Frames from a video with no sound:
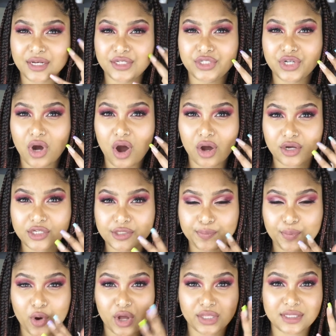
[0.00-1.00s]
dark
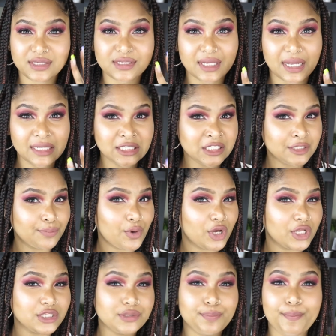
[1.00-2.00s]
spots,
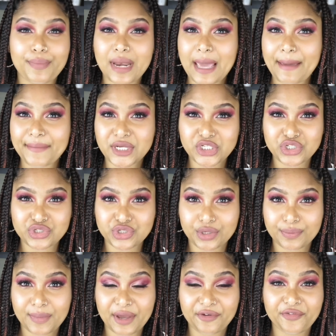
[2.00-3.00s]
sunspots, blemishes
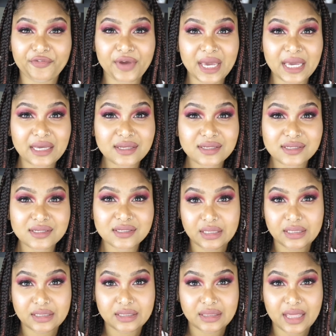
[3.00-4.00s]
on my face.
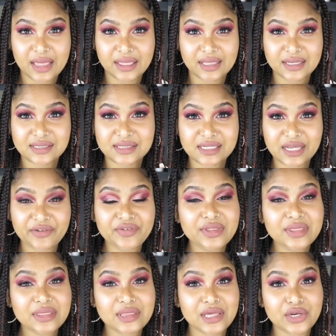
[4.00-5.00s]
Then the
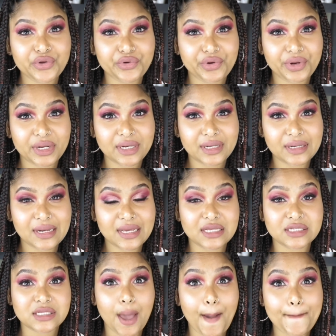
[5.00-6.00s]
seventh ingredient
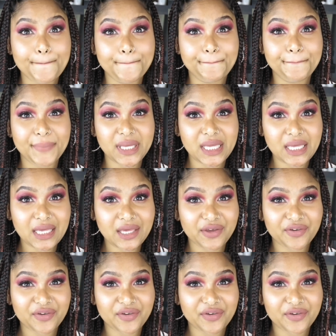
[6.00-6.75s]
is bee